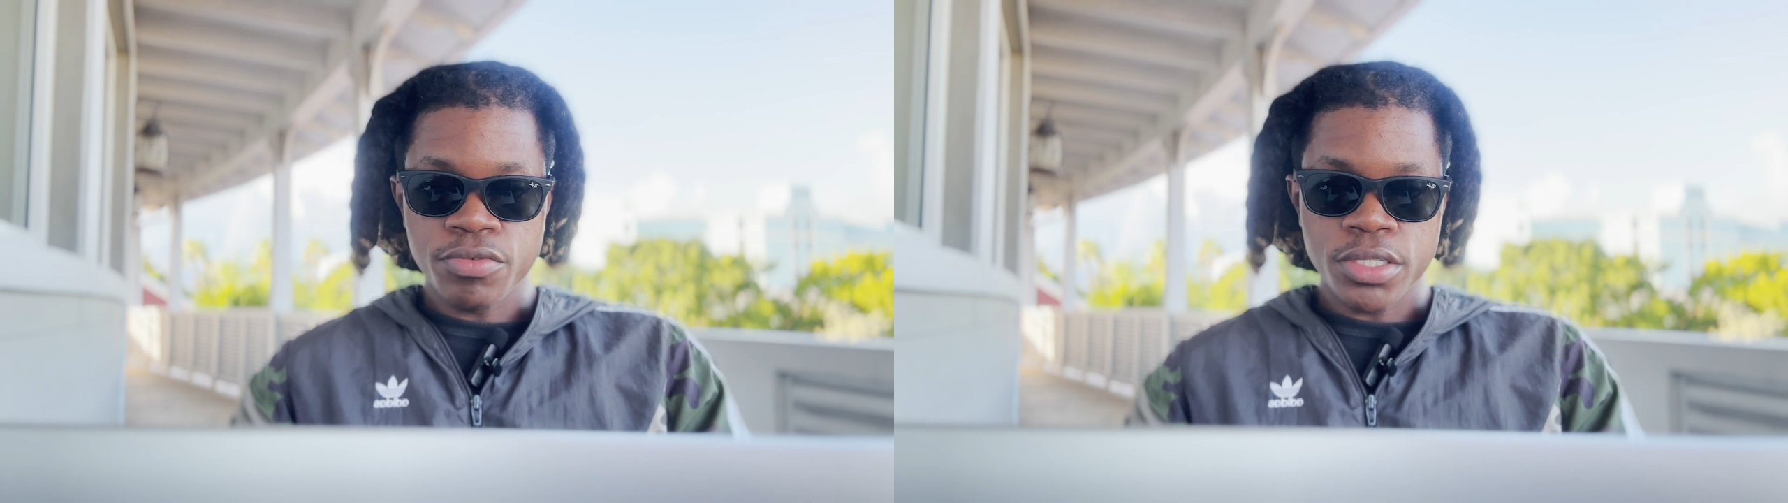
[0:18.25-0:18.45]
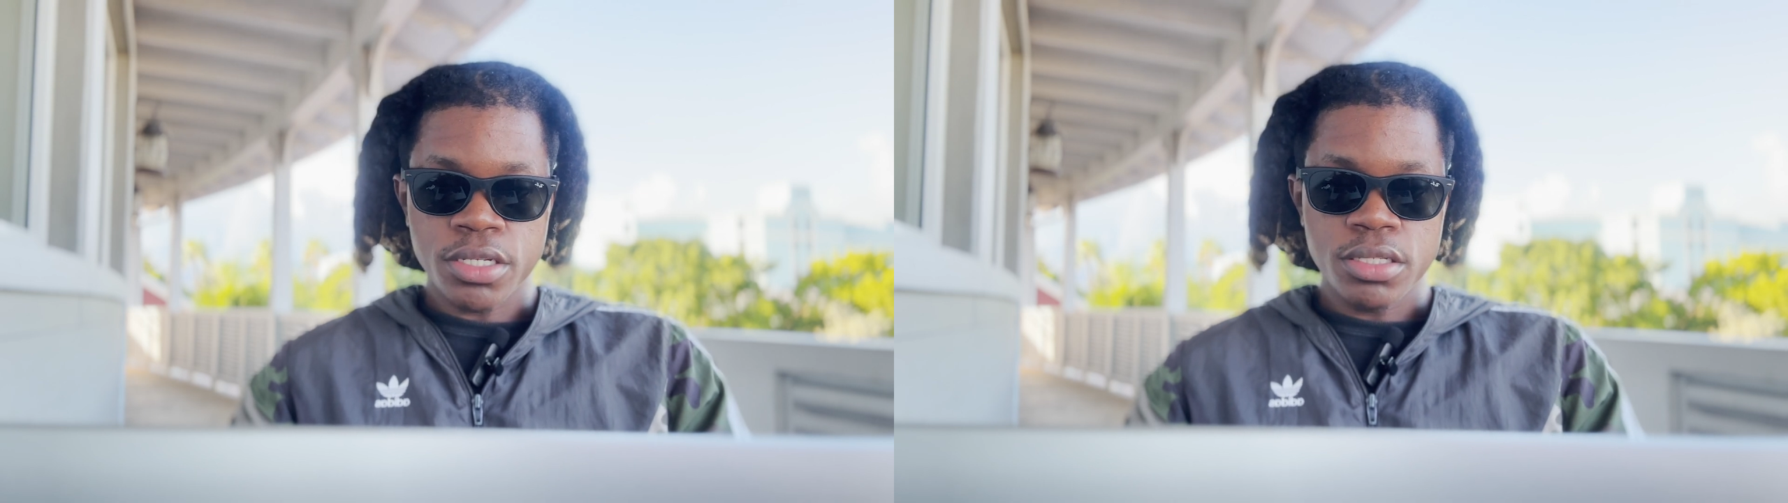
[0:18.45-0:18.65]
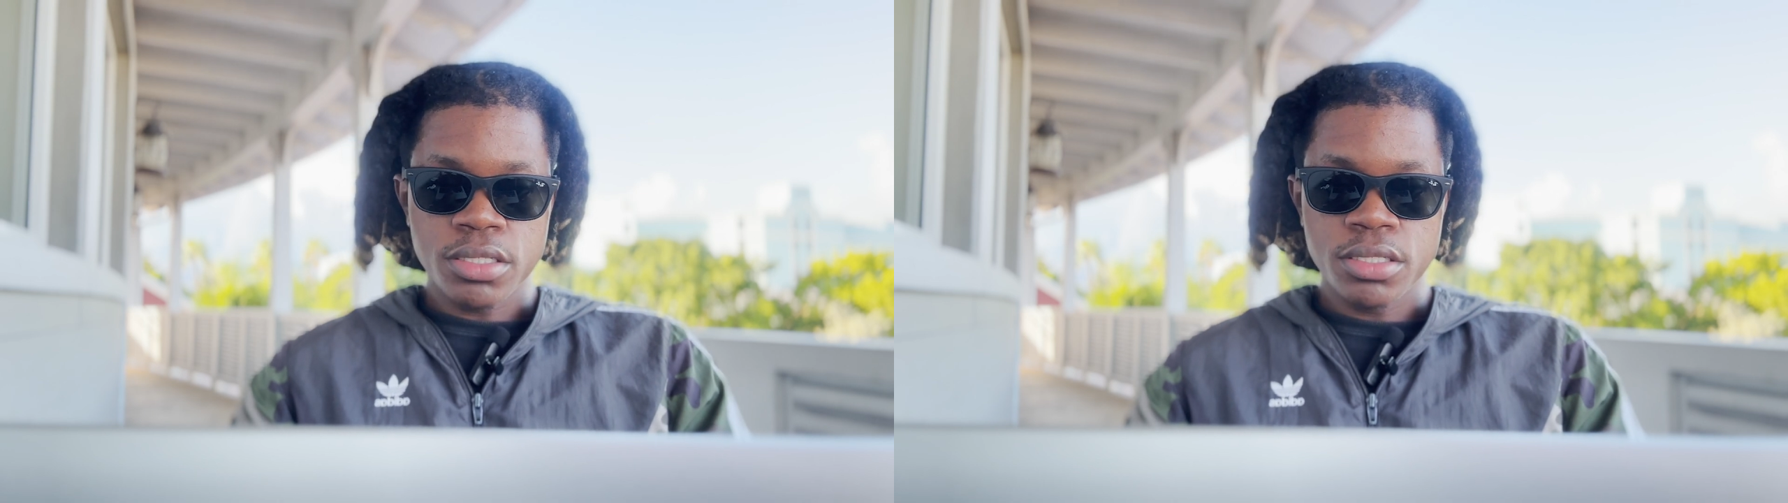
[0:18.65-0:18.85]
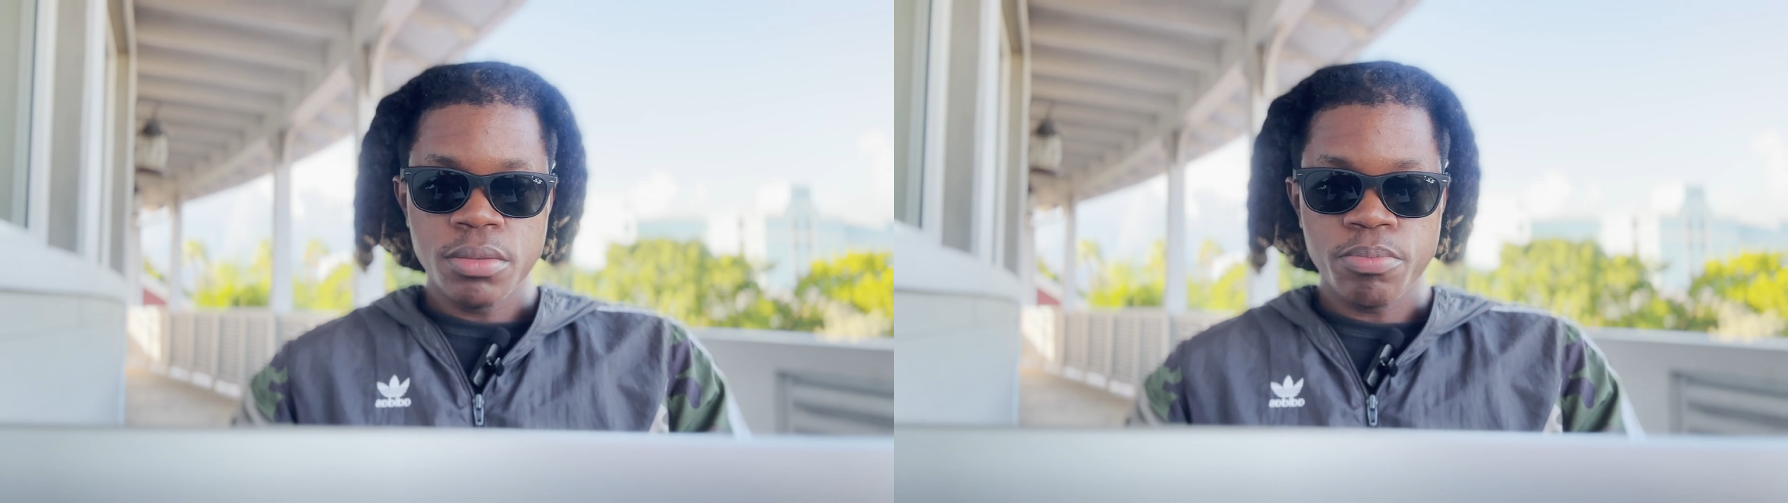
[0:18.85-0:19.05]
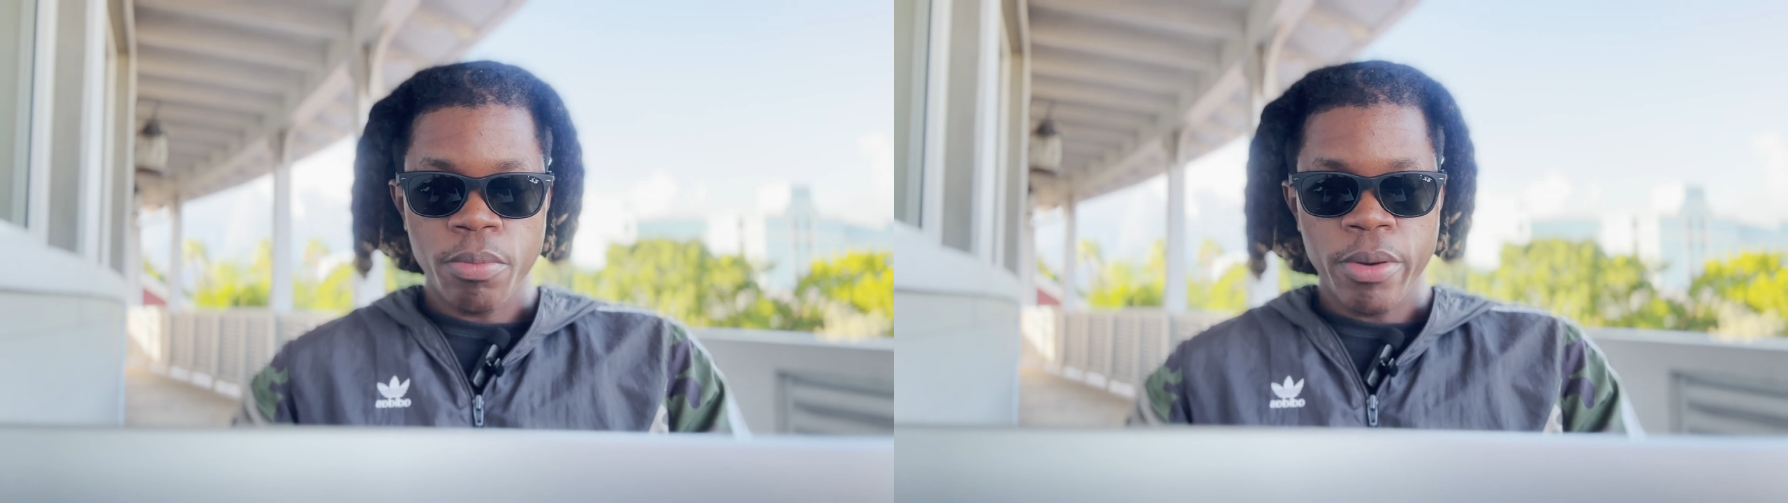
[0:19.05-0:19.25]
results,
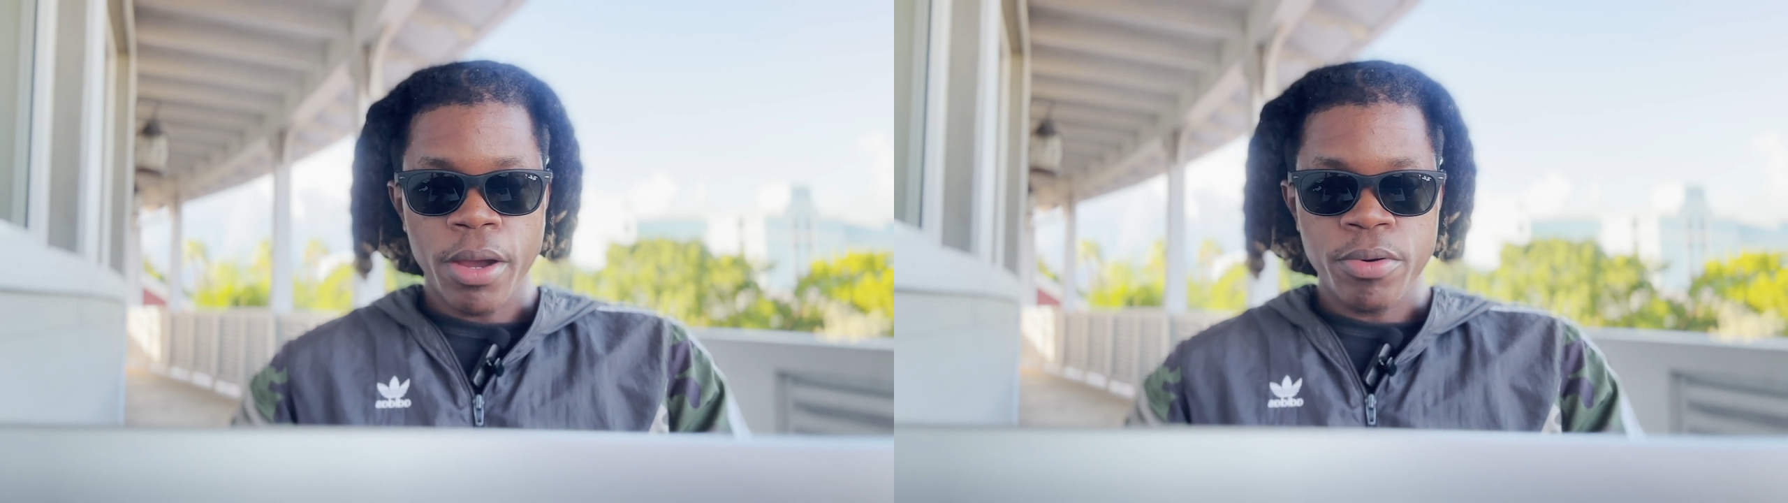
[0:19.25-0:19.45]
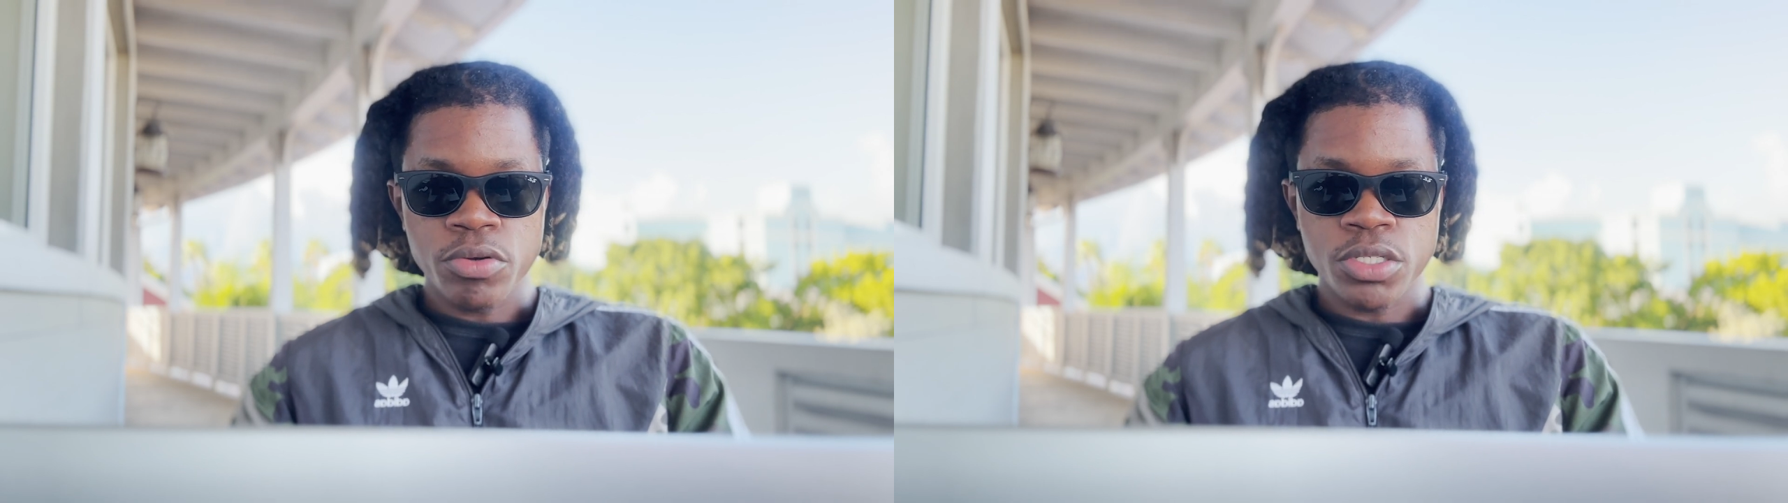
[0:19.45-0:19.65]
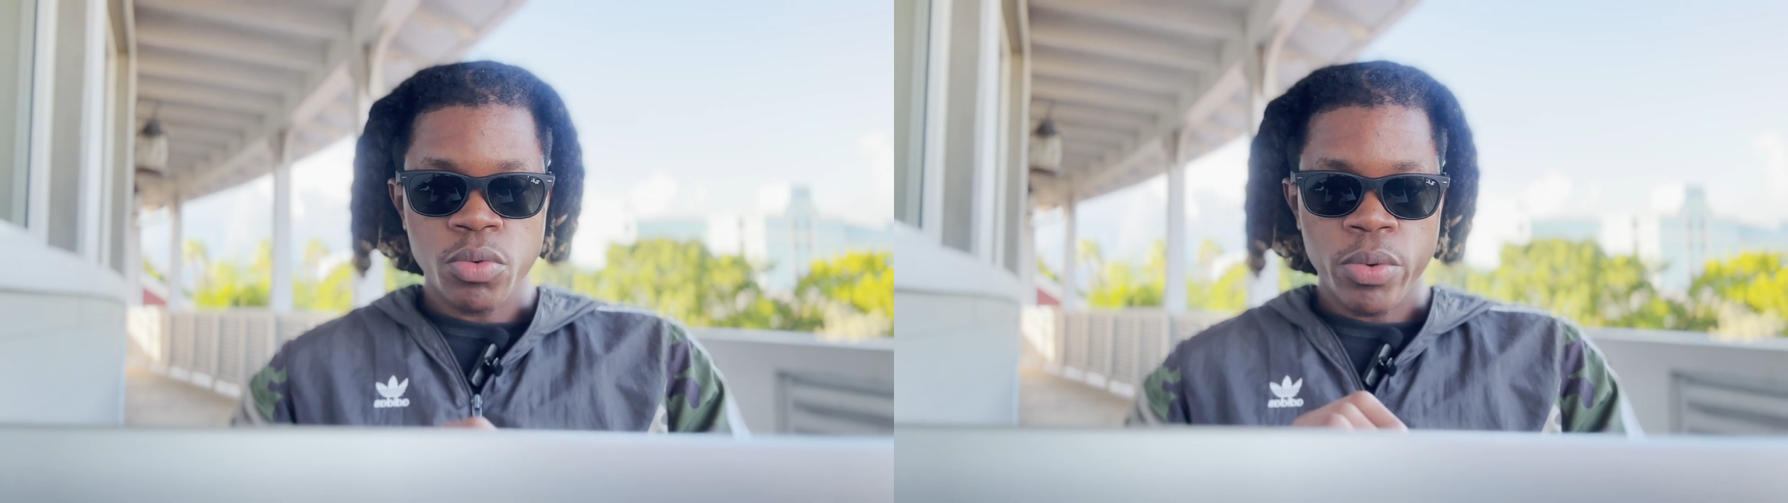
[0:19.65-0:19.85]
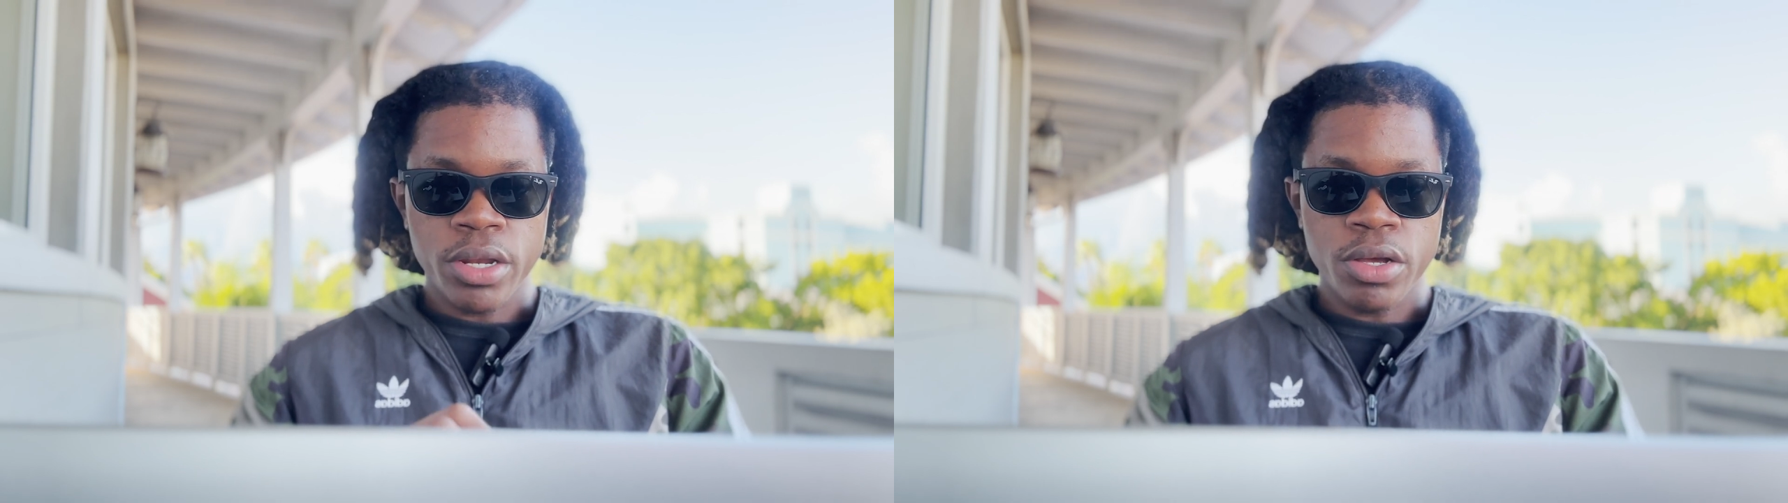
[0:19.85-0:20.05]
Premiere Pro is the way to